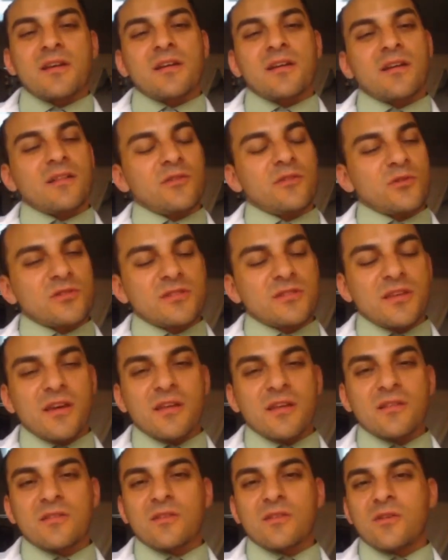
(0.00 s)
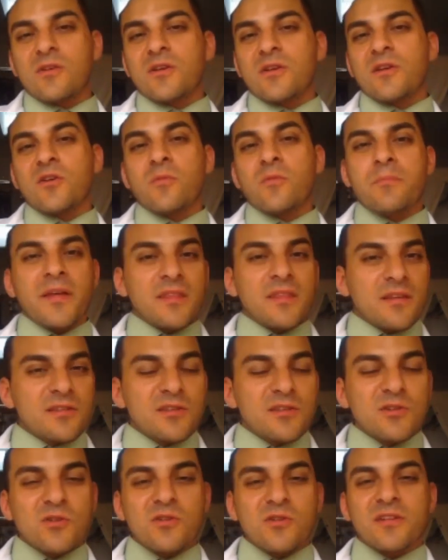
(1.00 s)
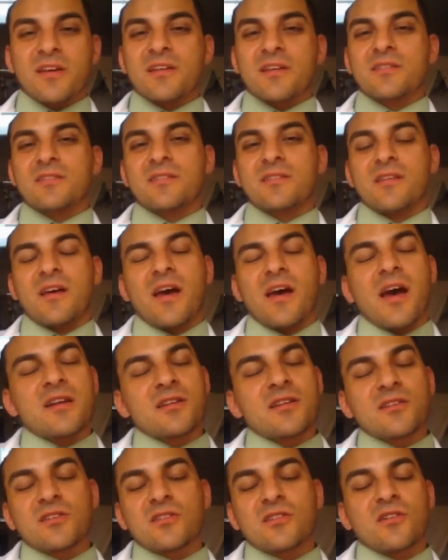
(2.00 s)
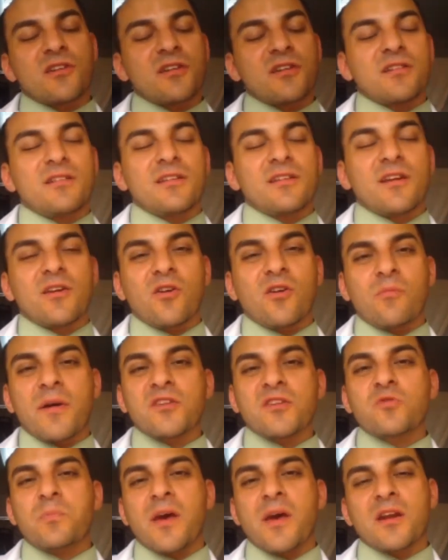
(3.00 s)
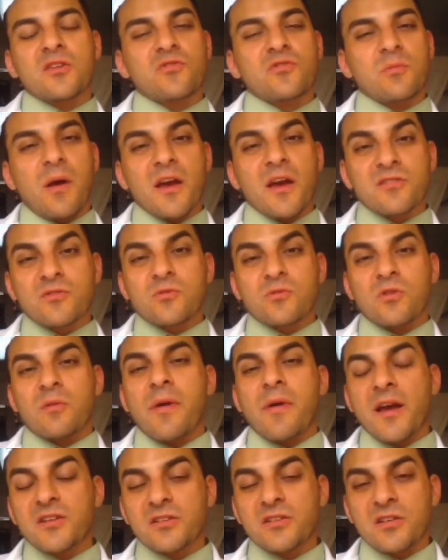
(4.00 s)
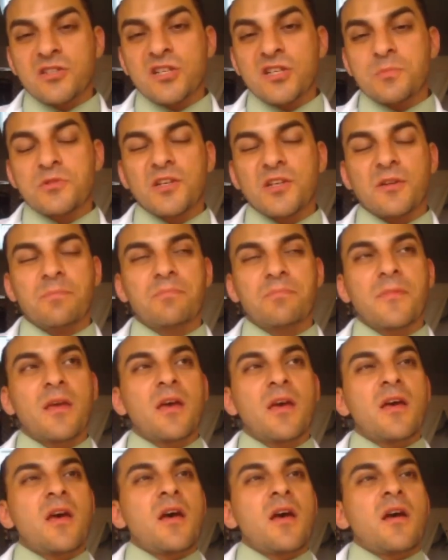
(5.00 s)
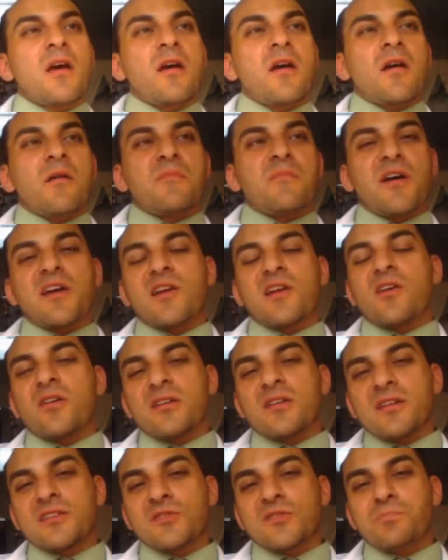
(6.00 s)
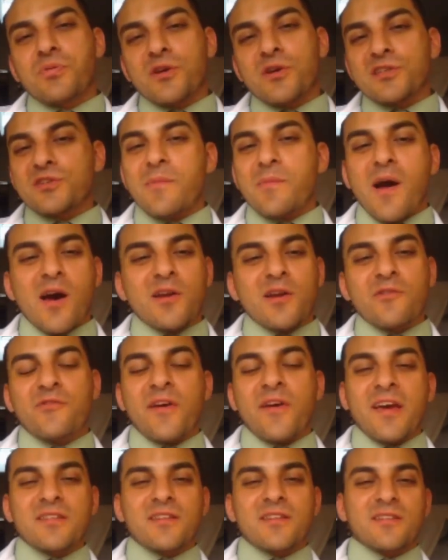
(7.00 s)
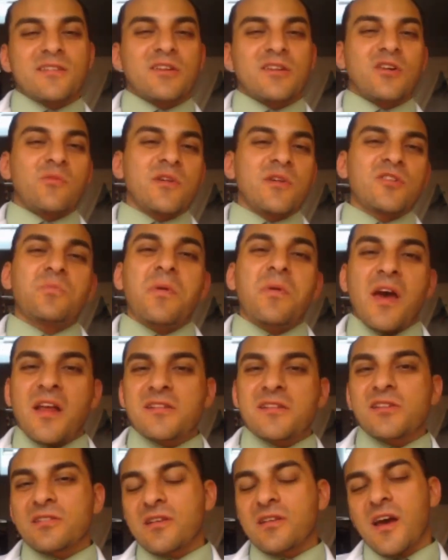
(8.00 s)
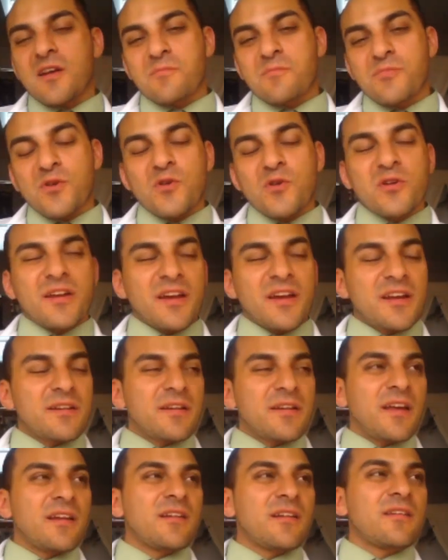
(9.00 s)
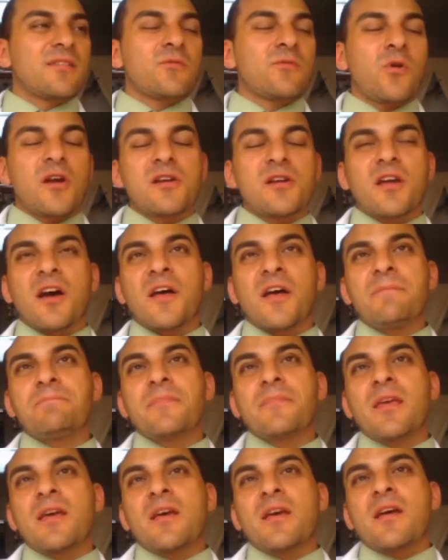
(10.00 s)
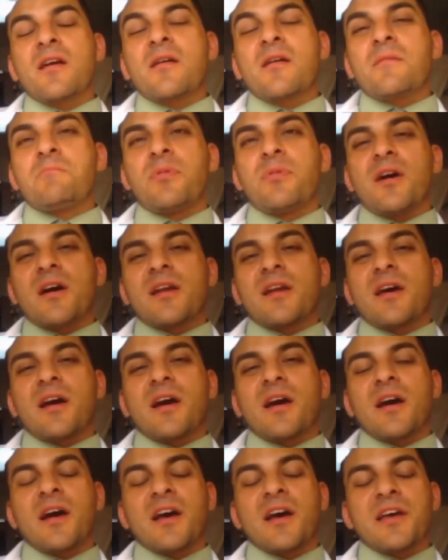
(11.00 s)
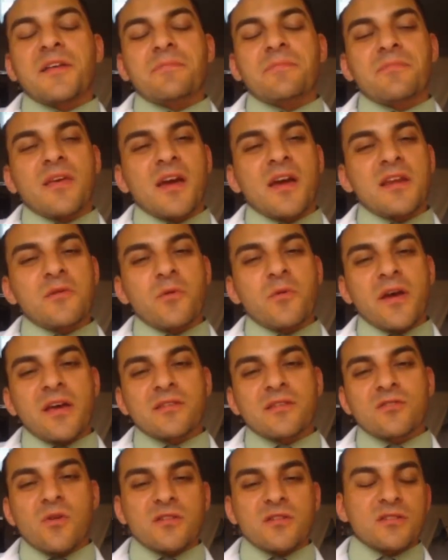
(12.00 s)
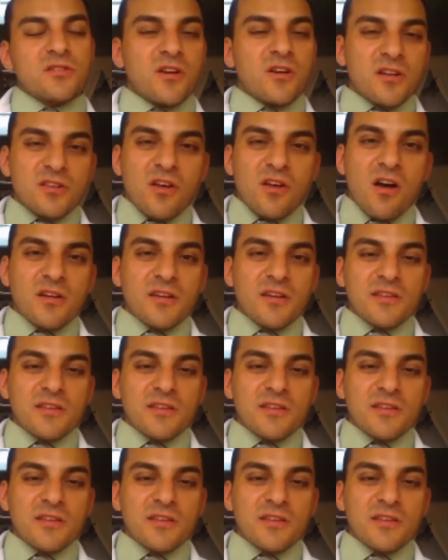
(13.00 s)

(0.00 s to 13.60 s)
Lo siento. You know, bendiciones. I just learned, you know, my Spanish from high school. I'm actually Egyptian. But you know, it just put a smile on her face because you know my Spanish is kind of broken and whatnot. But uh, anyway, so I just started talking